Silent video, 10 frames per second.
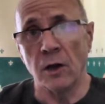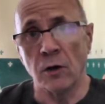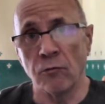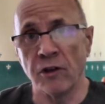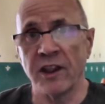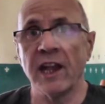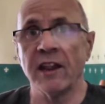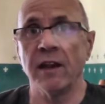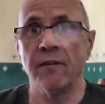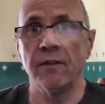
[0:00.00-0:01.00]

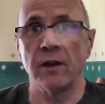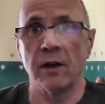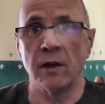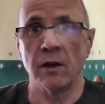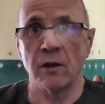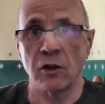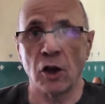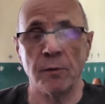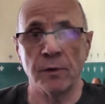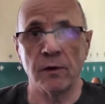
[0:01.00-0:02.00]
recessive
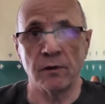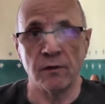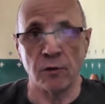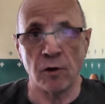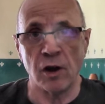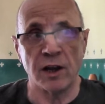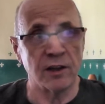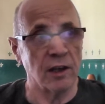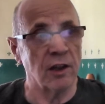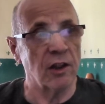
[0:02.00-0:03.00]
type
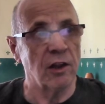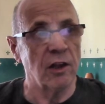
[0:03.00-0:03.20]
varieties,